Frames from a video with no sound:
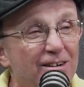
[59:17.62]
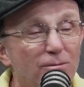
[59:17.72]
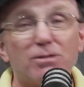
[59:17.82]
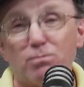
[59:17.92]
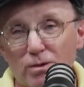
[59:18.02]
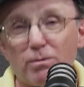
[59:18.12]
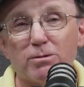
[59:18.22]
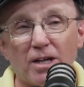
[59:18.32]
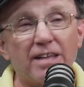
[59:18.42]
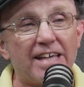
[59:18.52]
Which we
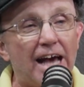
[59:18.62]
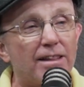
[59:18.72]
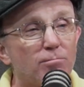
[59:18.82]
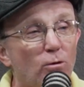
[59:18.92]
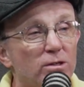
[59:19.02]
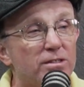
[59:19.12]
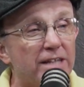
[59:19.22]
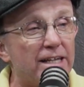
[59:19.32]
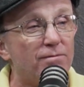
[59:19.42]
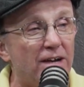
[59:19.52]
were not Catholic boys
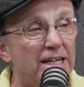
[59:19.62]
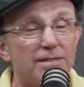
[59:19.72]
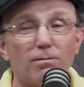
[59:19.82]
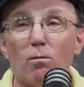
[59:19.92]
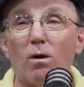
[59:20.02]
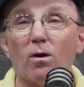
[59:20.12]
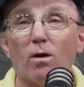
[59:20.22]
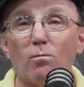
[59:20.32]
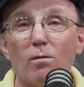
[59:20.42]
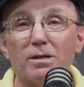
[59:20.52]
taking advantage of a
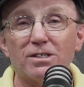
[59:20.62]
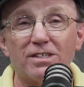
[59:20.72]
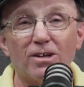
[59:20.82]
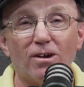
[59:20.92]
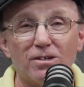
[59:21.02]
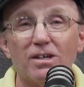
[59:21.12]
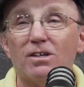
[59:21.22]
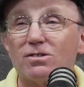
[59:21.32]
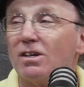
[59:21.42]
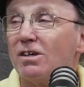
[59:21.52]
one-armed woman to steal. Thank
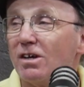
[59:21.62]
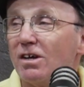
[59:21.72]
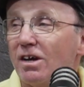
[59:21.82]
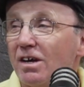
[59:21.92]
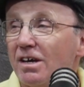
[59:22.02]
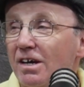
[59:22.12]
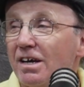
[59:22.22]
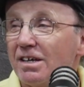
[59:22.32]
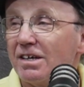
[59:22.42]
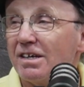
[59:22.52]
God she didn't know, because she would have told the
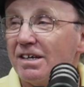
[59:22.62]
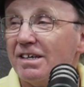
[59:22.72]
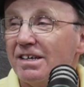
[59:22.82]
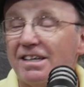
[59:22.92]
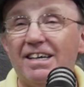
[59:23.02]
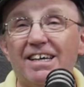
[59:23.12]
police you were both armed.